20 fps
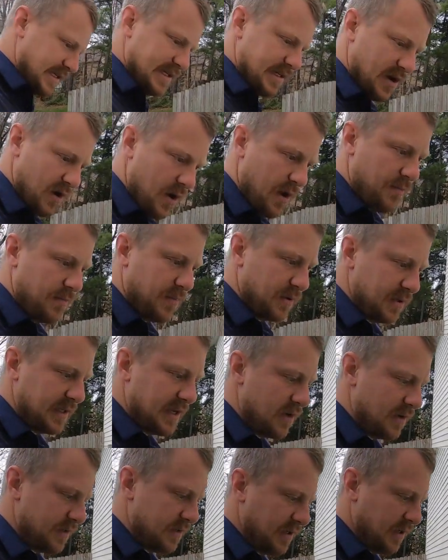in this area, I put
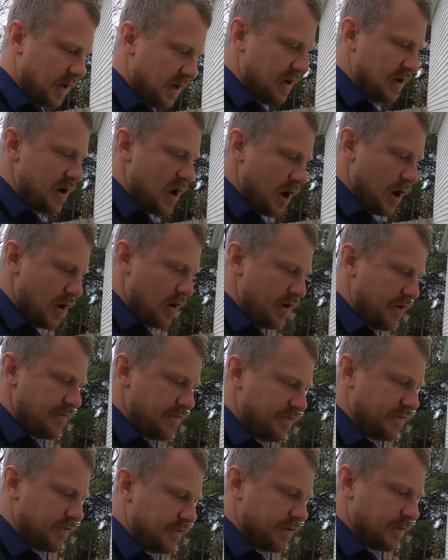down a ton
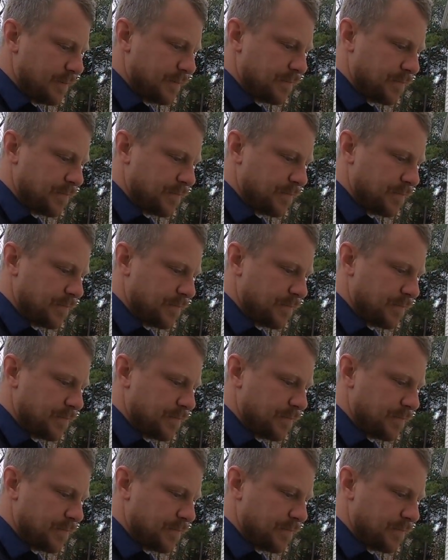of